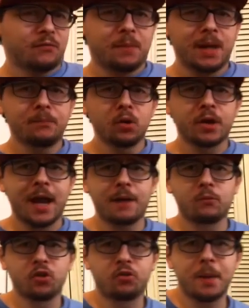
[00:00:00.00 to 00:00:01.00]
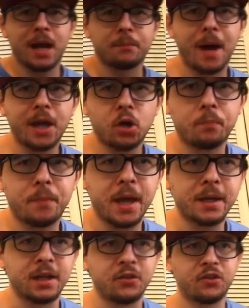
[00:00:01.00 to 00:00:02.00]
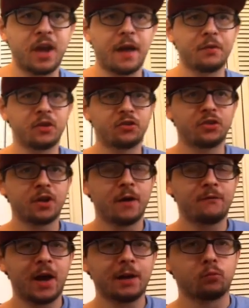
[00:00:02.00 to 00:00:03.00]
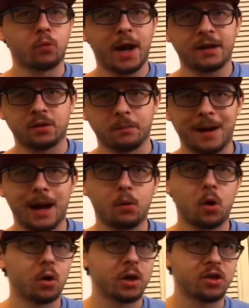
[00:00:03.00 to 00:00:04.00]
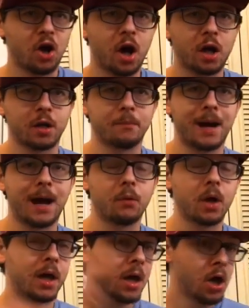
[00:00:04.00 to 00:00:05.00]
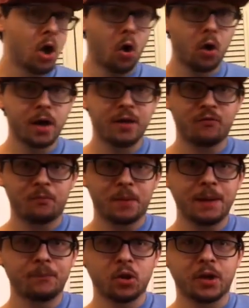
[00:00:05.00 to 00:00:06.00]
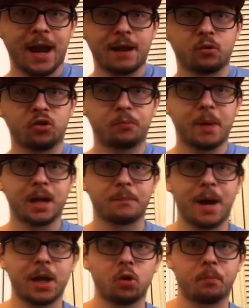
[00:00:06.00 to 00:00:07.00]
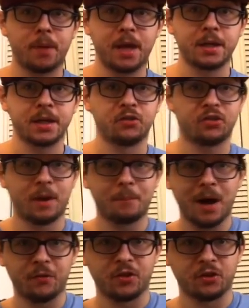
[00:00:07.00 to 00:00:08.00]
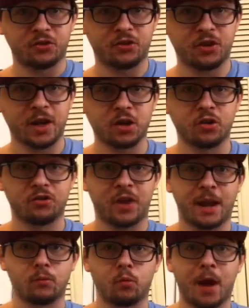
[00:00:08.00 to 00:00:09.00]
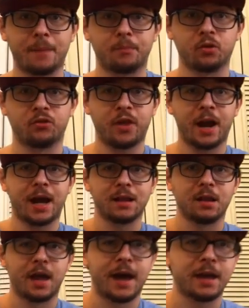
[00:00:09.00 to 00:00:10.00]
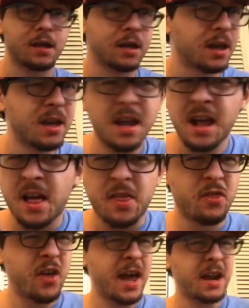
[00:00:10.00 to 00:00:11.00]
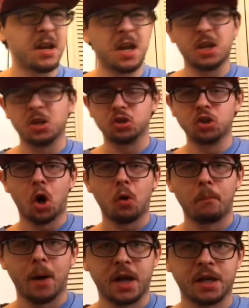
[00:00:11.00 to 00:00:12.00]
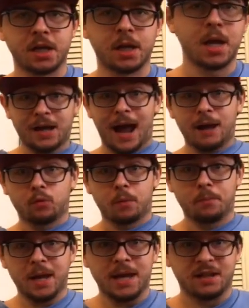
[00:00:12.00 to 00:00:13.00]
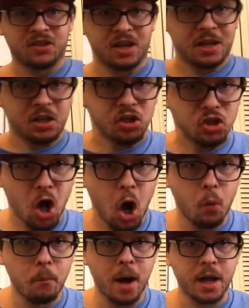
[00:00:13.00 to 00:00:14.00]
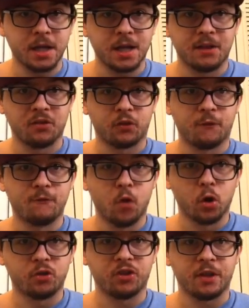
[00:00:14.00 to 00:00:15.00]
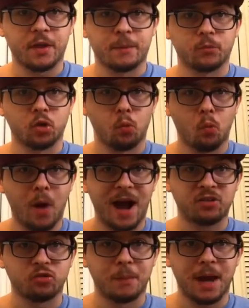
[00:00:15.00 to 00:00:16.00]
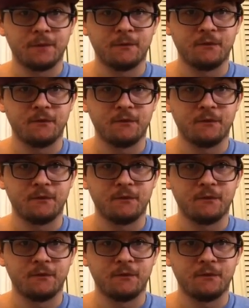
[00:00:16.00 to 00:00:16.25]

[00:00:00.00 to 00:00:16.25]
if people can't respect my opinions on the stuff I rant about or talk about, or if people can't respect my opinions about the singers and rappers that I like, then nobody, I repeat, nobody is forcing them to watch my